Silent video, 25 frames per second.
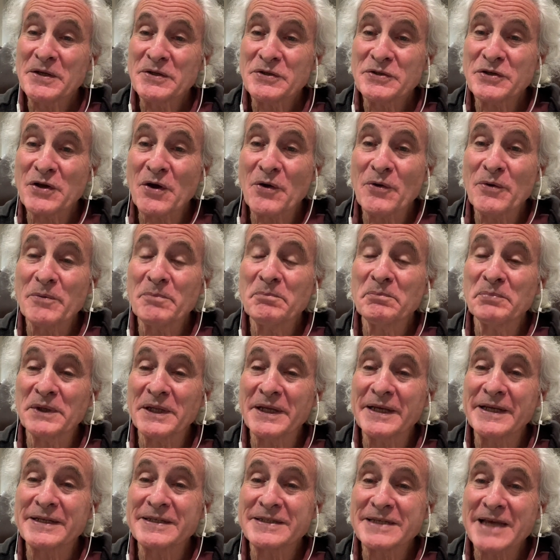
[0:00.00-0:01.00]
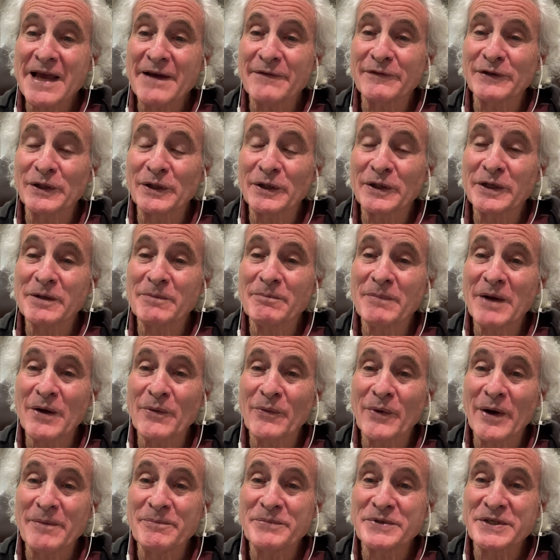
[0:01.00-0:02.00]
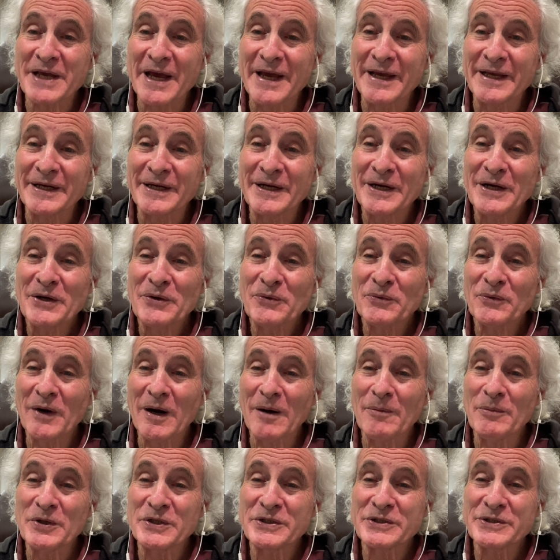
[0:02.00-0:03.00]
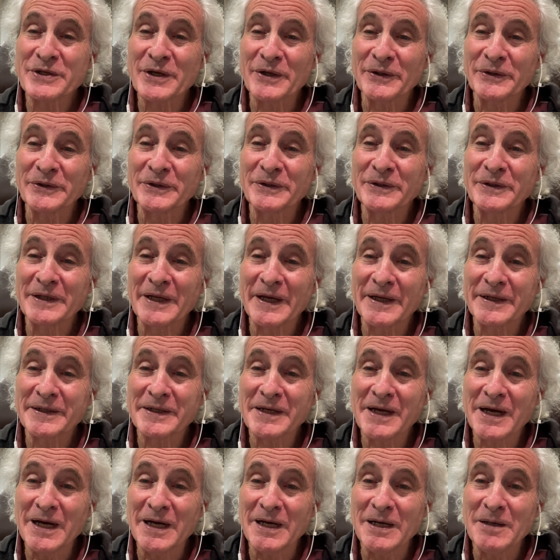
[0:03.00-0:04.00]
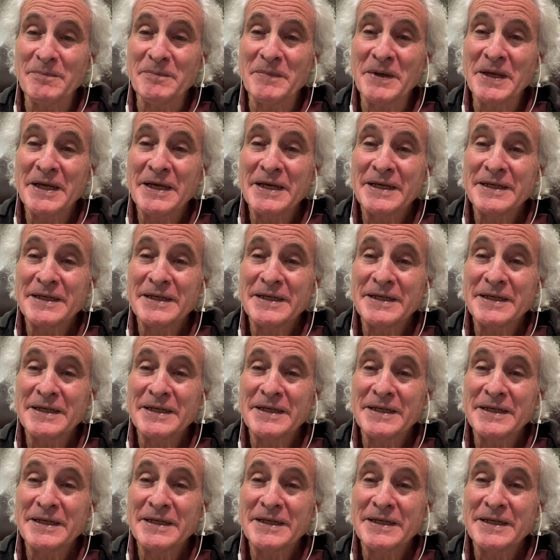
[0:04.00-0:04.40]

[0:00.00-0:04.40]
So please have a look at my website, robertsultan.com.